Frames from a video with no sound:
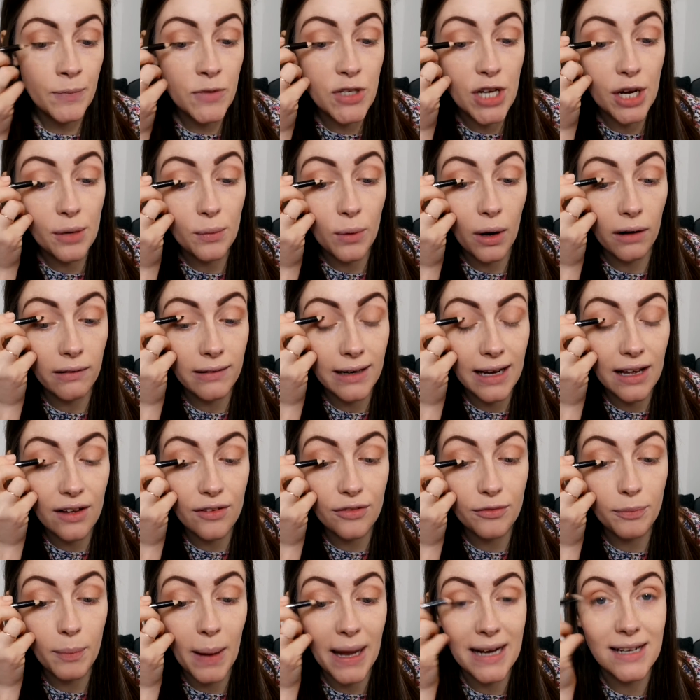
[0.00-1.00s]
don't worry
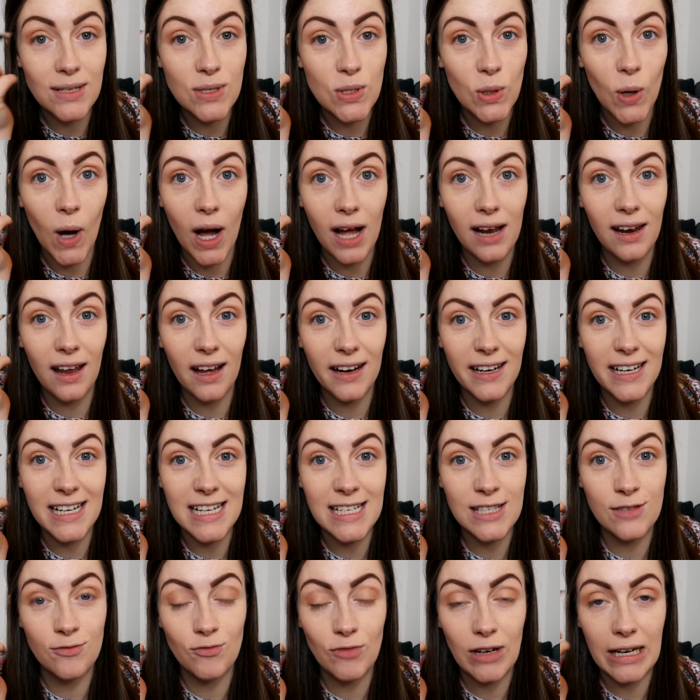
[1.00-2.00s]
if pencil
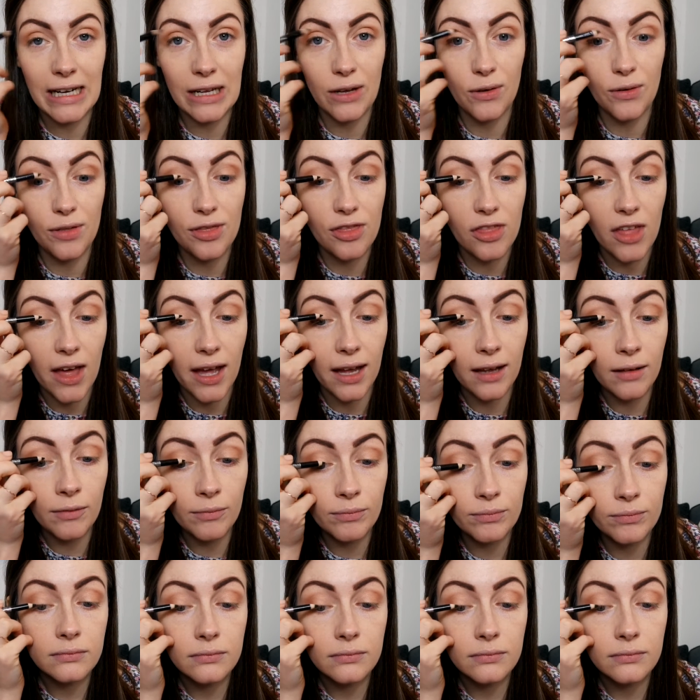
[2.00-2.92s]
eyeliner isn't really your thing.